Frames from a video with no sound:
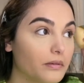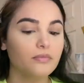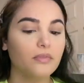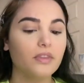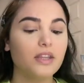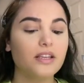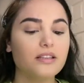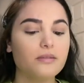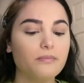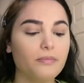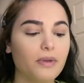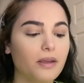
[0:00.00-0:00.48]

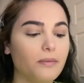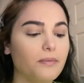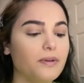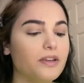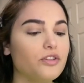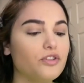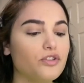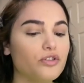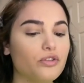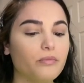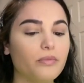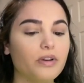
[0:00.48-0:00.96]
This may be
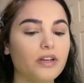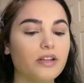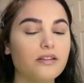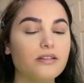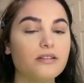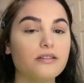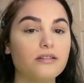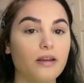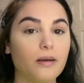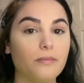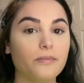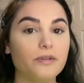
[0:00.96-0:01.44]
too many
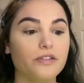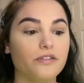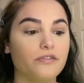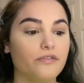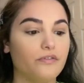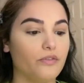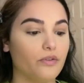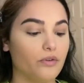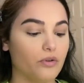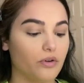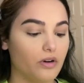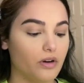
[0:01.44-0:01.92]
steps
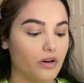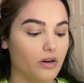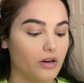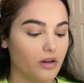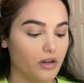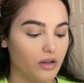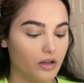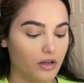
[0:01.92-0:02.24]
for